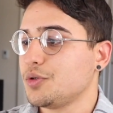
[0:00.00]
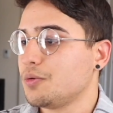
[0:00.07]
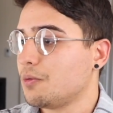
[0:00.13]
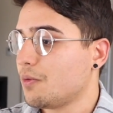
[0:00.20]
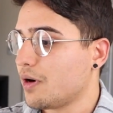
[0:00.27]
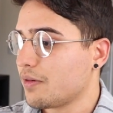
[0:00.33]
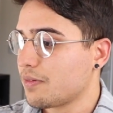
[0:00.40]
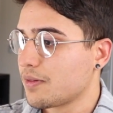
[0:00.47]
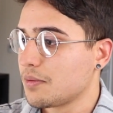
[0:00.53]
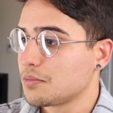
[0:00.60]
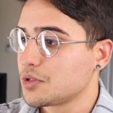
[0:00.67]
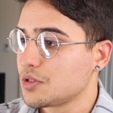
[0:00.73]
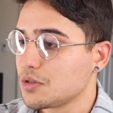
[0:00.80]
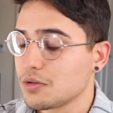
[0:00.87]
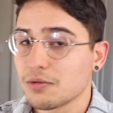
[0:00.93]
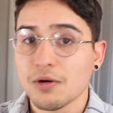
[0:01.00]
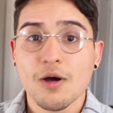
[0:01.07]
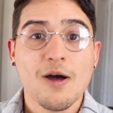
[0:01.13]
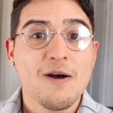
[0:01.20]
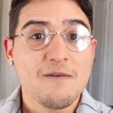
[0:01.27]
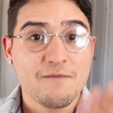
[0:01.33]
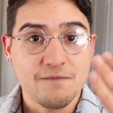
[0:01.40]
Do you want them
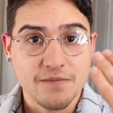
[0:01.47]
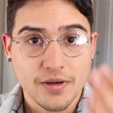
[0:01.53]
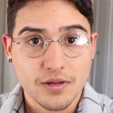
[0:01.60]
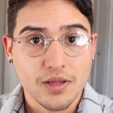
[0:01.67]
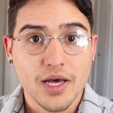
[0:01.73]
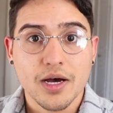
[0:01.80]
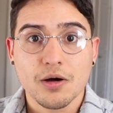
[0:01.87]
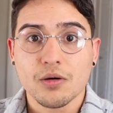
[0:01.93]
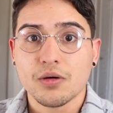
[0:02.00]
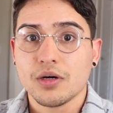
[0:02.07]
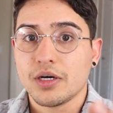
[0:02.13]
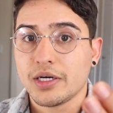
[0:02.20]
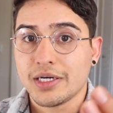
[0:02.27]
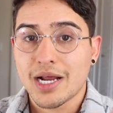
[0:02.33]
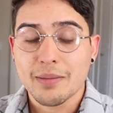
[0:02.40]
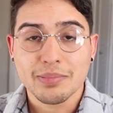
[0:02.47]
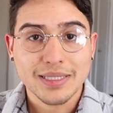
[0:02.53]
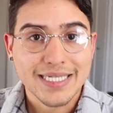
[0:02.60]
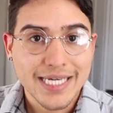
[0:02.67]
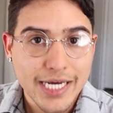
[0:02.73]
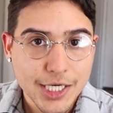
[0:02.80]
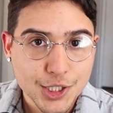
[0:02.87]
to fill out an
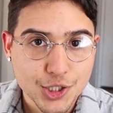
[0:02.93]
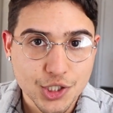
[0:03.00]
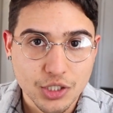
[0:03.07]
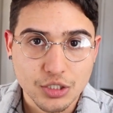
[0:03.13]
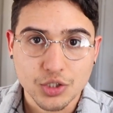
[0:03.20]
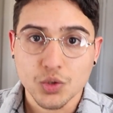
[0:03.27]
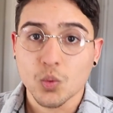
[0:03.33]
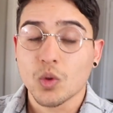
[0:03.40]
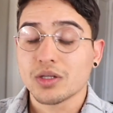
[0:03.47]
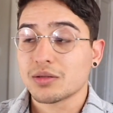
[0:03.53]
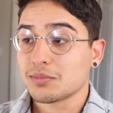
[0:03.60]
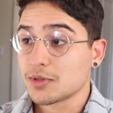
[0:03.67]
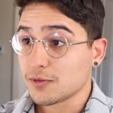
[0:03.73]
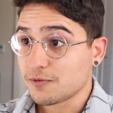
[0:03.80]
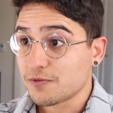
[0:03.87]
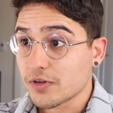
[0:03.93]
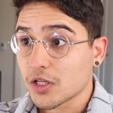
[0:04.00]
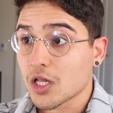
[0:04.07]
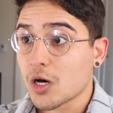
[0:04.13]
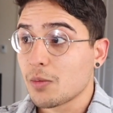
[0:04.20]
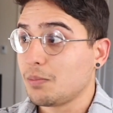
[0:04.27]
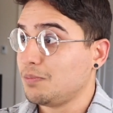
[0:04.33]
application? Do you want them to
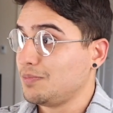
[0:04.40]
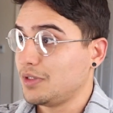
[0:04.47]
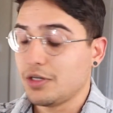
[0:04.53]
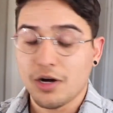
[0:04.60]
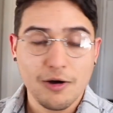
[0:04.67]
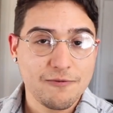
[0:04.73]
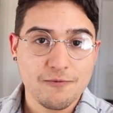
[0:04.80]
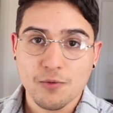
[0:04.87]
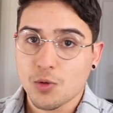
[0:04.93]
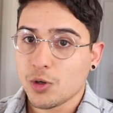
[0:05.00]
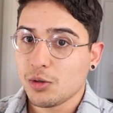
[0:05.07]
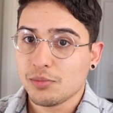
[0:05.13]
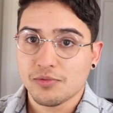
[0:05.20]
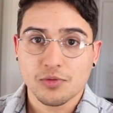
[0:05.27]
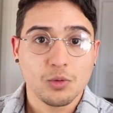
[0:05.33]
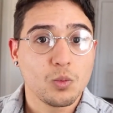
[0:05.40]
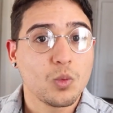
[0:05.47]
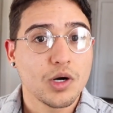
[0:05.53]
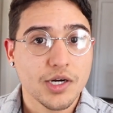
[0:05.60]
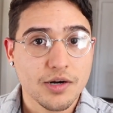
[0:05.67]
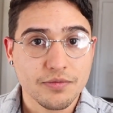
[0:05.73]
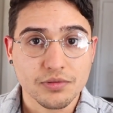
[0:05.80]
fill out a form
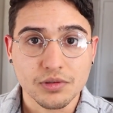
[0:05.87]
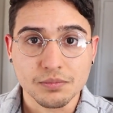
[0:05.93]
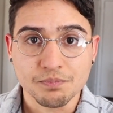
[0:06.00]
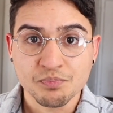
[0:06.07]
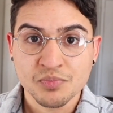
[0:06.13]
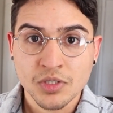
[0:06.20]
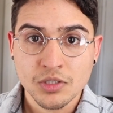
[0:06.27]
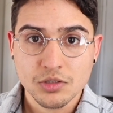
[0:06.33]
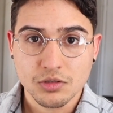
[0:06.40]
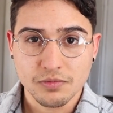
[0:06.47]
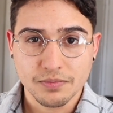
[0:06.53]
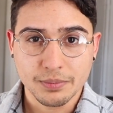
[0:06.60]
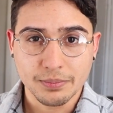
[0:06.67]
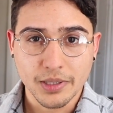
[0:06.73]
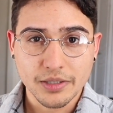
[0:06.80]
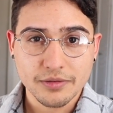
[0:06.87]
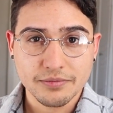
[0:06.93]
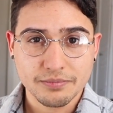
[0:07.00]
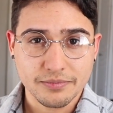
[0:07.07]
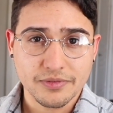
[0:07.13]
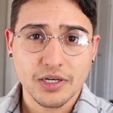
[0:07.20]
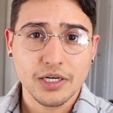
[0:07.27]
for whatever? So
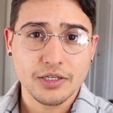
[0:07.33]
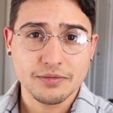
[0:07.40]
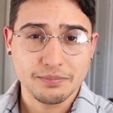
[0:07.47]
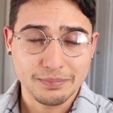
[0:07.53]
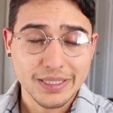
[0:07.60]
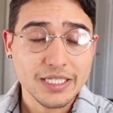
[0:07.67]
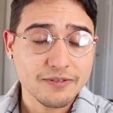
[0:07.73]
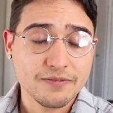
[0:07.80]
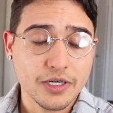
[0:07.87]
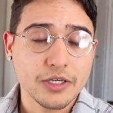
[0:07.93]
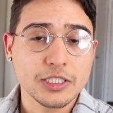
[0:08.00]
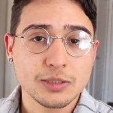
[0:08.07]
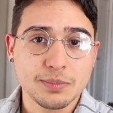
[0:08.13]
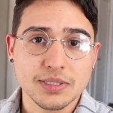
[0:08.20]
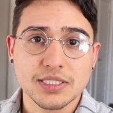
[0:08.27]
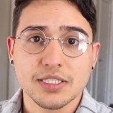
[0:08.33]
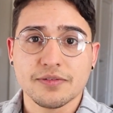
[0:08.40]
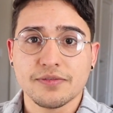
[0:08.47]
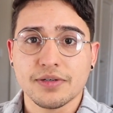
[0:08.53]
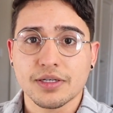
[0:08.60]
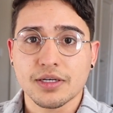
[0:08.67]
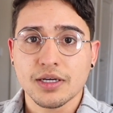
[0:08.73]
being very
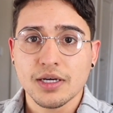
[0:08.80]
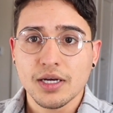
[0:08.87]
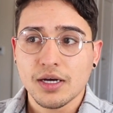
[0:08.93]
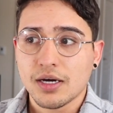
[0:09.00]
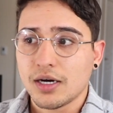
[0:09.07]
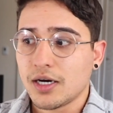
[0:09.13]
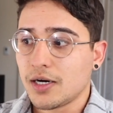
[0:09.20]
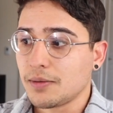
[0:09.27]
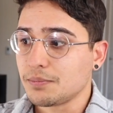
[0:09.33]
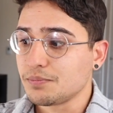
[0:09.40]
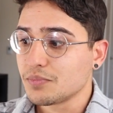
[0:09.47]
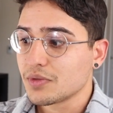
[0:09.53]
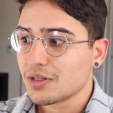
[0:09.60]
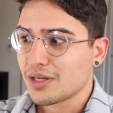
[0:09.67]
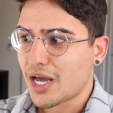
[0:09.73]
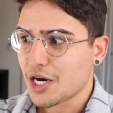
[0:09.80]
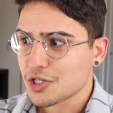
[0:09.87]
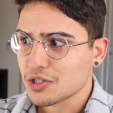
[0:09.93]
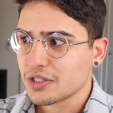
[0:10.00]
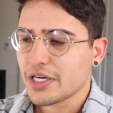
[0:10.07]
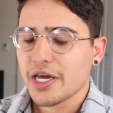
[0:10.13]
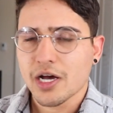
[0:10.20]
specific
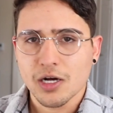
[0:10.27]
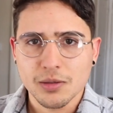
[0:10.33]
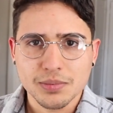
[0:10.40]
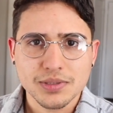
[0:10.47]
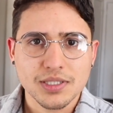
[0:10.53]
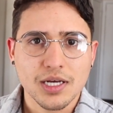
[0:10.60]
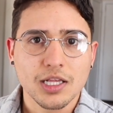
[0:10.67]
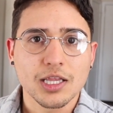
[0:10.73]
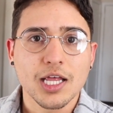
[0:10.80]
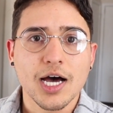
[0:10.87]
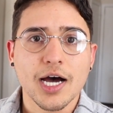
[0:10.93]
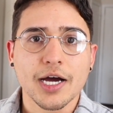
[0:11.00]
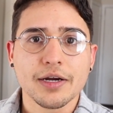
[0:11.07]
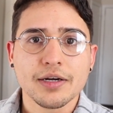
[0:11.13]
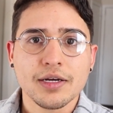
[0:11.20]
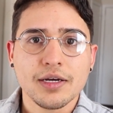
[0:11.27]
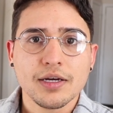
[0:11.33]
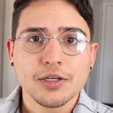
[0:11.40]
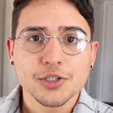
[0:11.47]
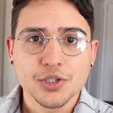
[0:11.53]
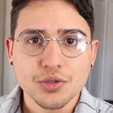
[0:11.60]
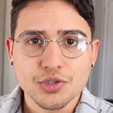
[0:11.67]
actually helps a lot.